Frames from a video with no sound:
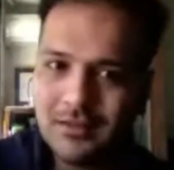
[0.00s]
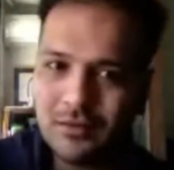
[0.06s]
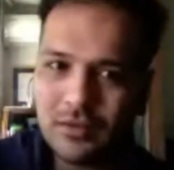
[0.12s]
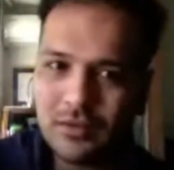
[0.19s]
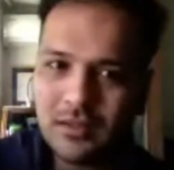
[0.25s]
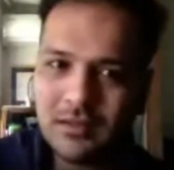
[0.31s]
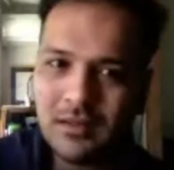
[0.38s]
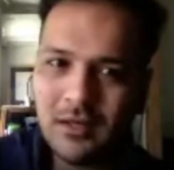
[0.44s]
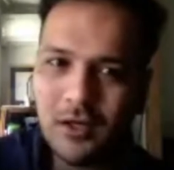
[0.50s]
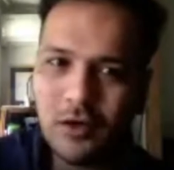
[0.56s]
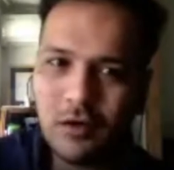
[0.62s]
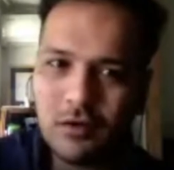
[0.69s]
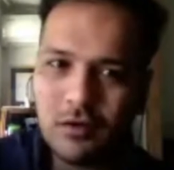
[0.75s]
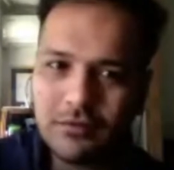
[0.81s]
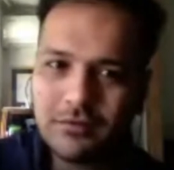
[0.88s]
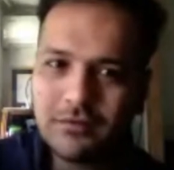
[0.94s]
Okay. A
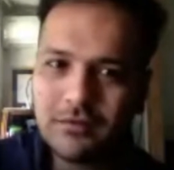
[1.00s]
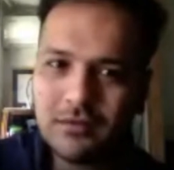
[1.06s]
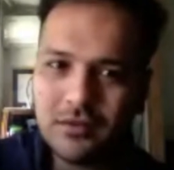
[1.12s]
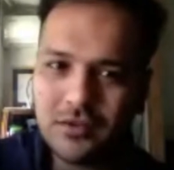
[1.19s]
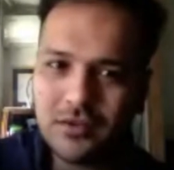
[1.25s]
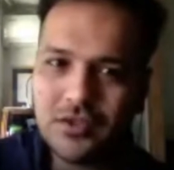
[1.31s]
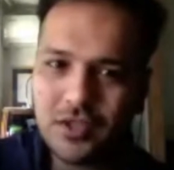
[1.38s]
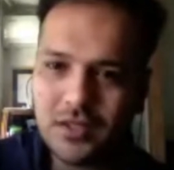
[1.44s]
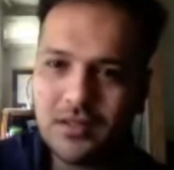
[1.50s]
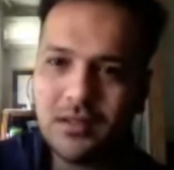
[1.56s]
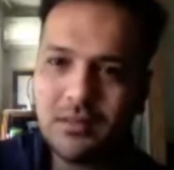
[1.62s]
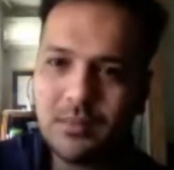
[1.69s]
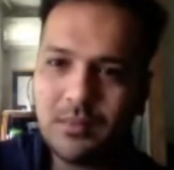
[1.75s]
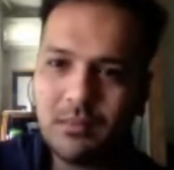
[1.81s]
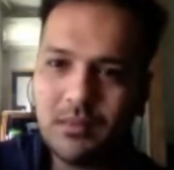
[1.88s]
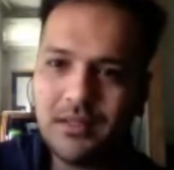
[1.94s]
lot of
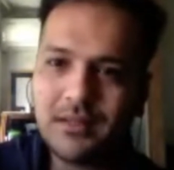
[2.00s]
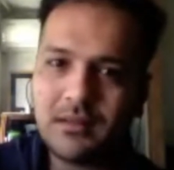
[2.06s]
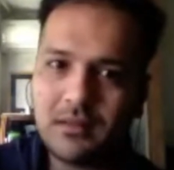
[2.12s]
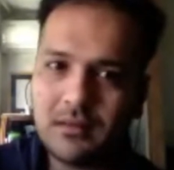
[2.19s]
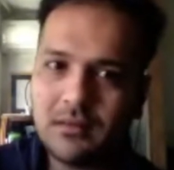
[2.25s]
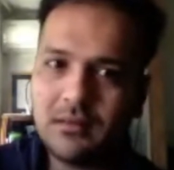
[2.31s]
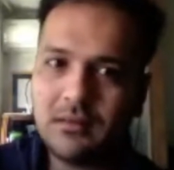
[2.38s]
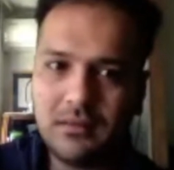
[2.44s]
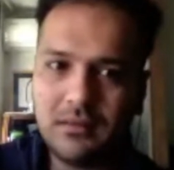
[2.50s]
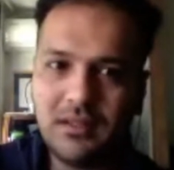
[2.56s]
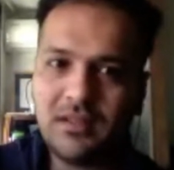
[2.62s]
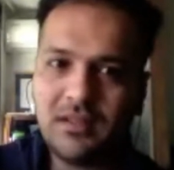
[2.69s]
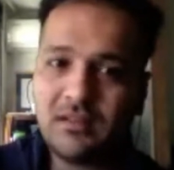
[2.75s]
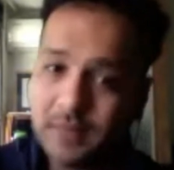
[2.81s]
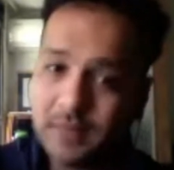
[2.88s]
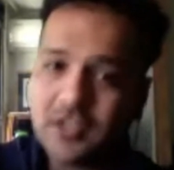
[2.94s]
general public,
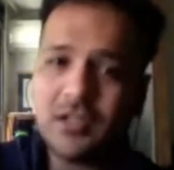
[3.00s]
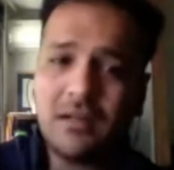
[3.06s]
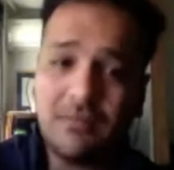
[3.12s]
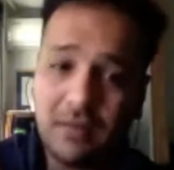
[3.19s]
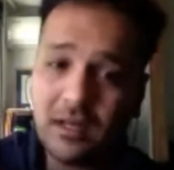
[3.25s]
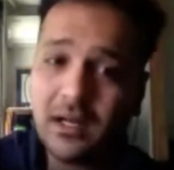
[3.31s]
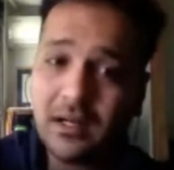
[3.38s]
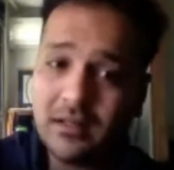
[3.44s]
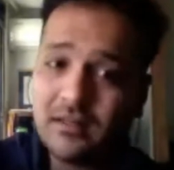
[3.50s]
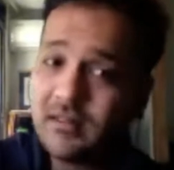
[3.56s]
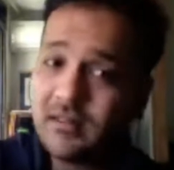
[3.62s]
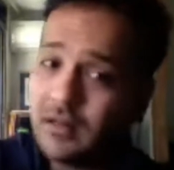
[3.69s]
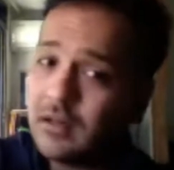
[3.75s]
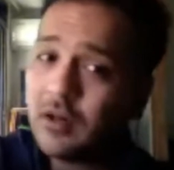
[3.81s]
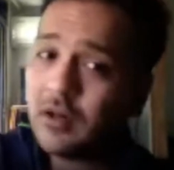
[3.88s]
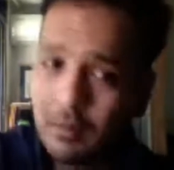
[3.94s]
especially, it's
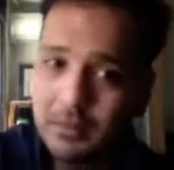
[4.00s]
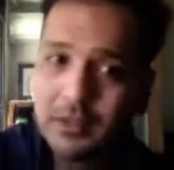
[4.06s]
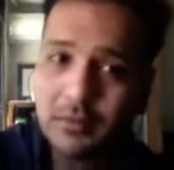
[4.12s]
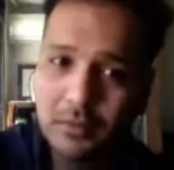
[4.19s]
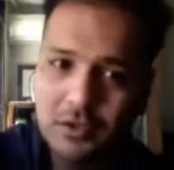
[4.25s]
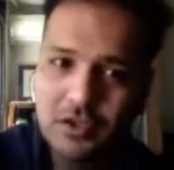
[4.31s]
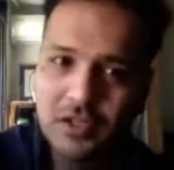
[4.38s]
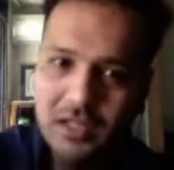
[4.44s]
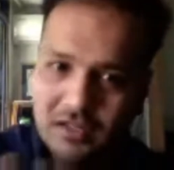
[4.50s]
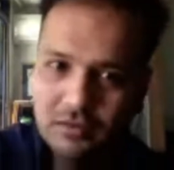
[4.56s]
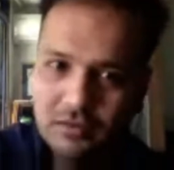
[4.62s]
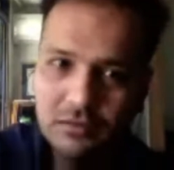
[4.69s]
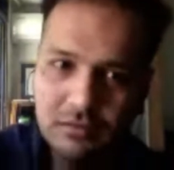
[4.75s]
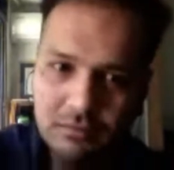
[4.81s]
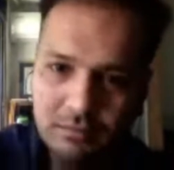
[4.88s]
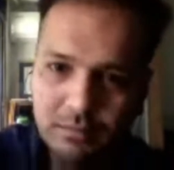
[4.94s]
a common question, as
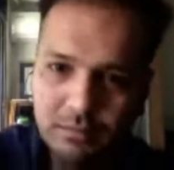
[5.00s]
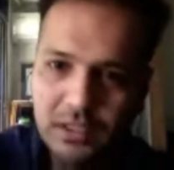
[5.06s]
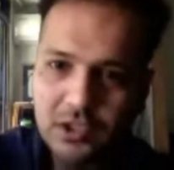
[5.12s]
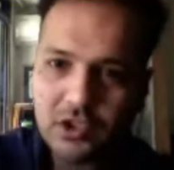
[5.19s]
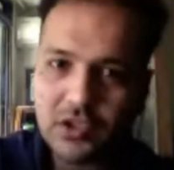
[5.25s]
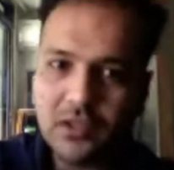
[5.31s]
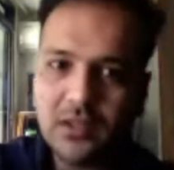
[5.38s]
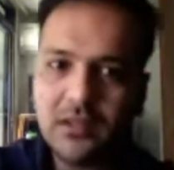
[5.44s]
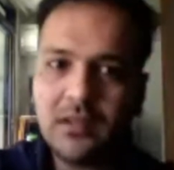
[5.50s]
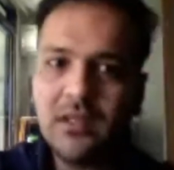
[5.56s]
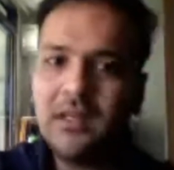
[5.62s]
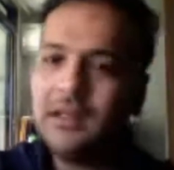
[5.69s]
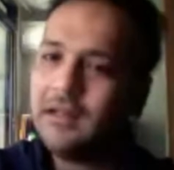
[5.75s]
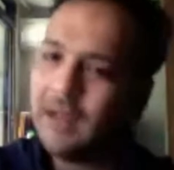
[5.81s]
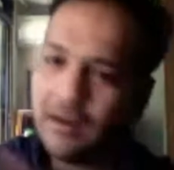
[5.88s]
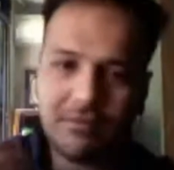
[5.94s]
you mentioned it,
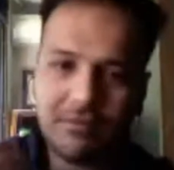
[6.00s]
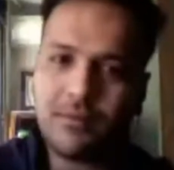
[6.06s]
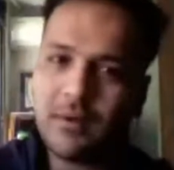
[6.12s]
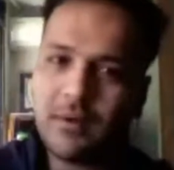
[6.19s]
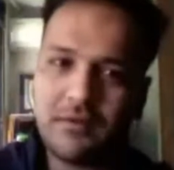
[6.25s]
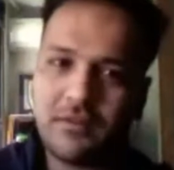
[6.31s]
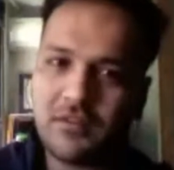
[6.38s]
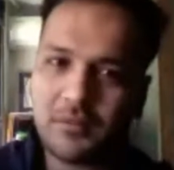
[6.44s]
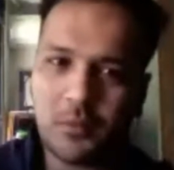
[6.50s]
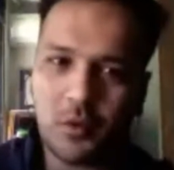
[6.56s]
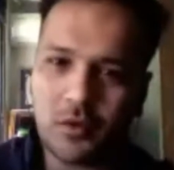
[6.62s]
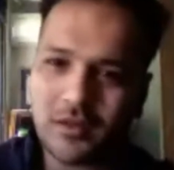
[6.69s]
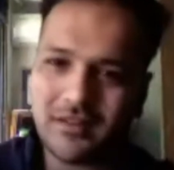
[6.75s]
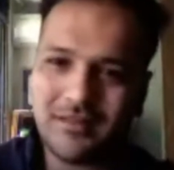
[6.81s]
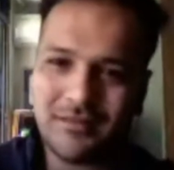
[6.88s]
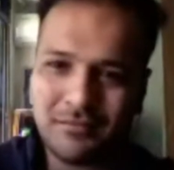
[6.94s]
everywhere we've
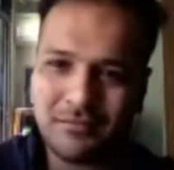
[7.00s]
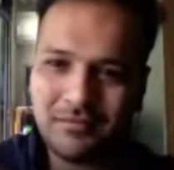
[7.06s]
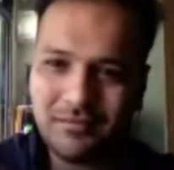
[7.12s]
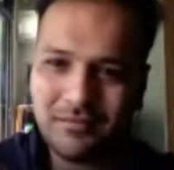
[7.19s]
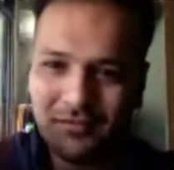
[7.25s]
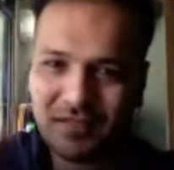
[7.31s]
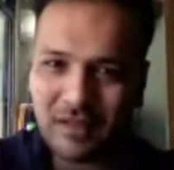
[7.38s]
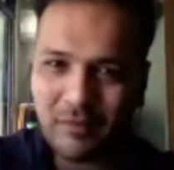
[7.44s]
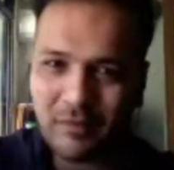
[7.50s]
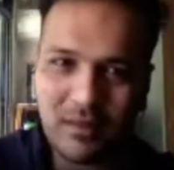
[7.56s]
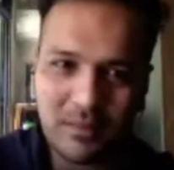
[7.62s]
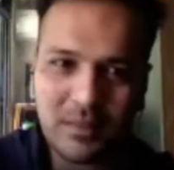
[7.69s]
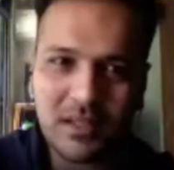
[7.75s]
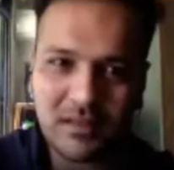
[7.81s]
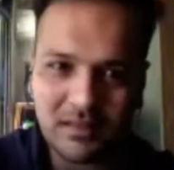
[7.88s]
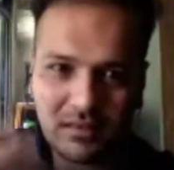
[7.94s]
spoken, there will
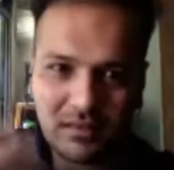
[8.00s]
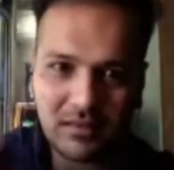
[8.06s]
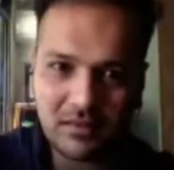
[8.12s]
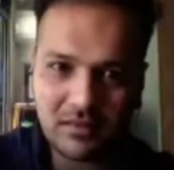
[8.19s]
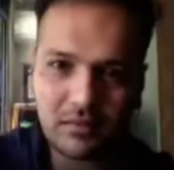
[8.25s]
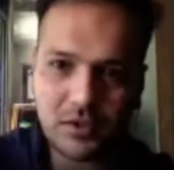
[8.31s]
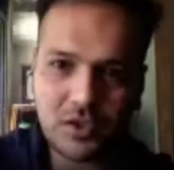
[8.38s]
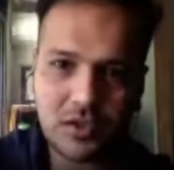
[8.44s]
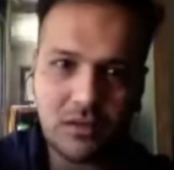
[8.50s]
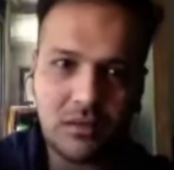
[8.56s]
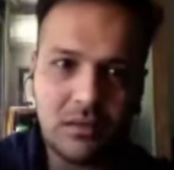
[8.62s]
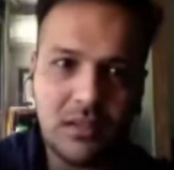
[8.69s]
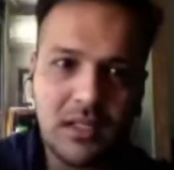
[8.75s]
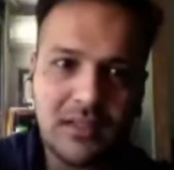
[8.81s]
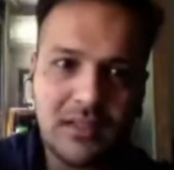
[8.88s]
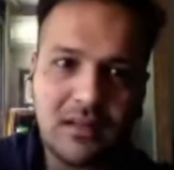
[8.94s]
be this question
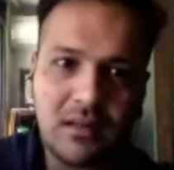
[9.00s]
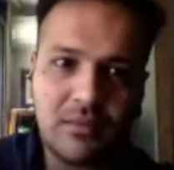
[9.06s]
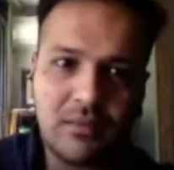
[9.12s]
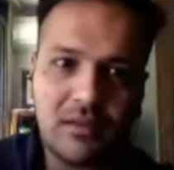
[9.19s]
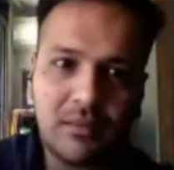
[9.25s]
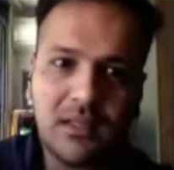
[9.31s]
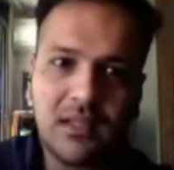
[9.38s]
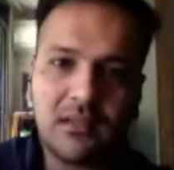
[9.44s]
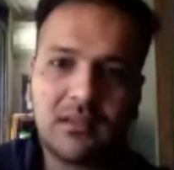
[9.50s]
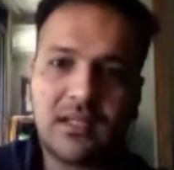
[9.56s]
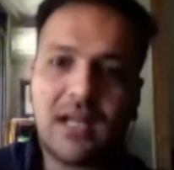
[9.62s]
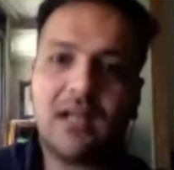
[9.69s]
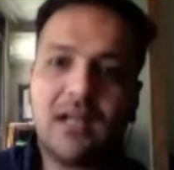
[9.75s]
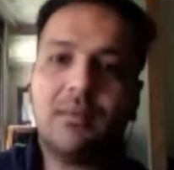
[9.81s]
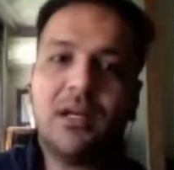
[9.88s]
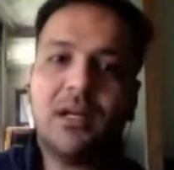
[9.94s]
that crops up, that
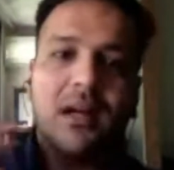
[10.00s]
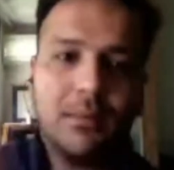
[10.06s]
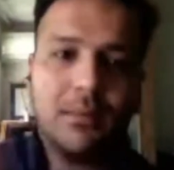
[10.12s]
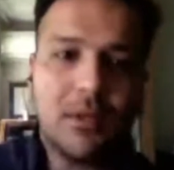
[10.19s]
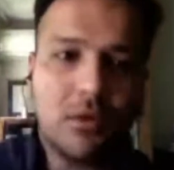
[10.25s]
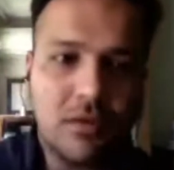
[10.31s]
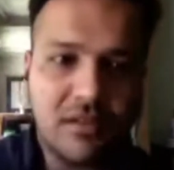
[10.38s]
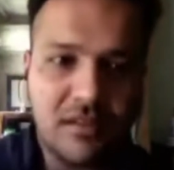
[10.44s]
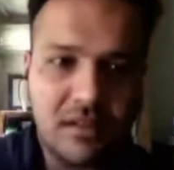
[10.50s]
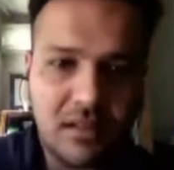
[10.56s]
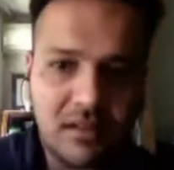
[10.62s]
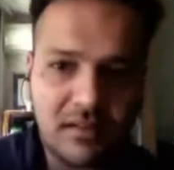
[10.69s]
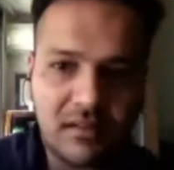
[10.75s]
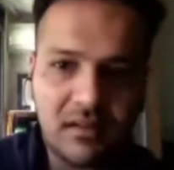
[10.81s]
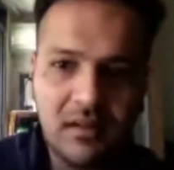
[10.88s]
can it be adapted to the cities?